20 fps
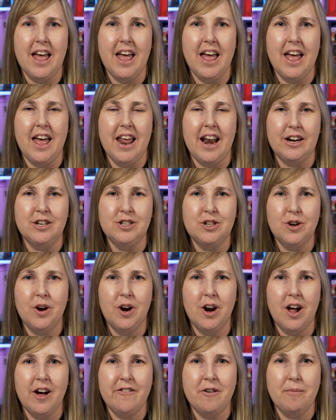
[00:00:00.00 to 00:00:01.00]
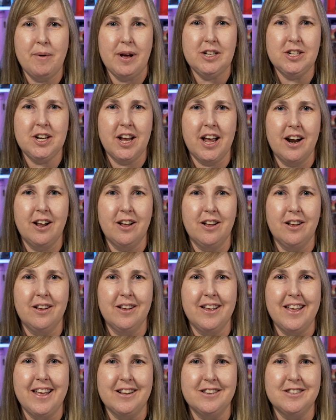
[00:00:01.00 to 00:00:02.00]
and I showed it off on my channel,
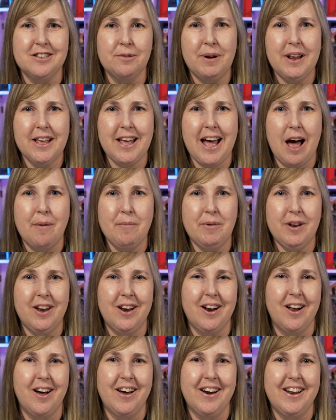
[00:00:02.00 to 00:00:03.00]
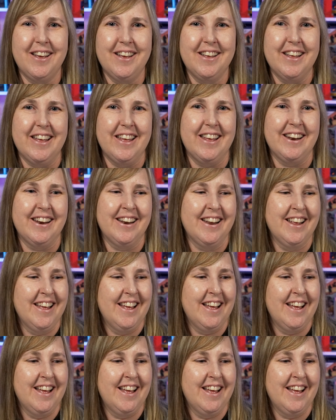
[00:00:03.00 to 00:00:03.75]
and somebody commented on it, and